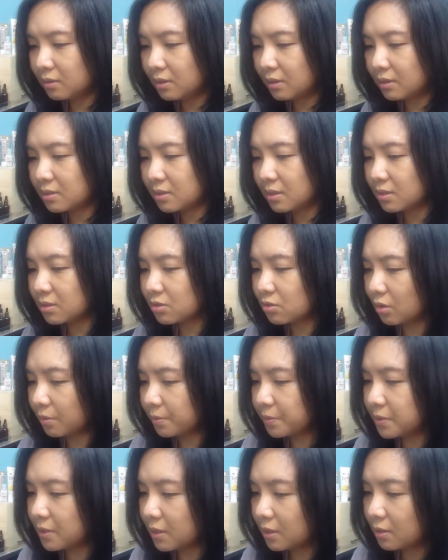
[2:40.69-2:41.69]
there's six
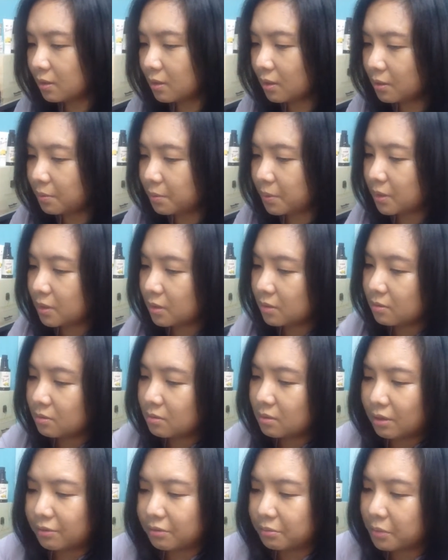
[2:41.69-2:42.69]
drops in there but
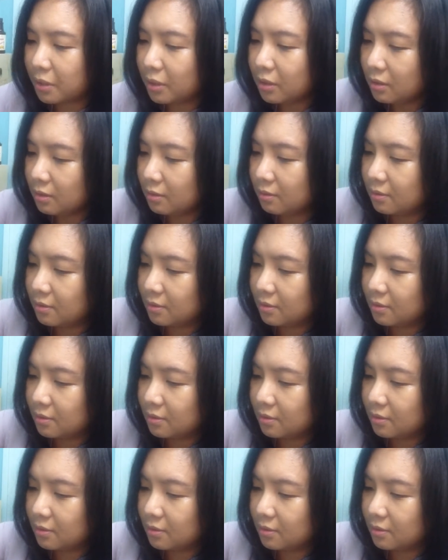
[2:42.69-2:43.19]
never mind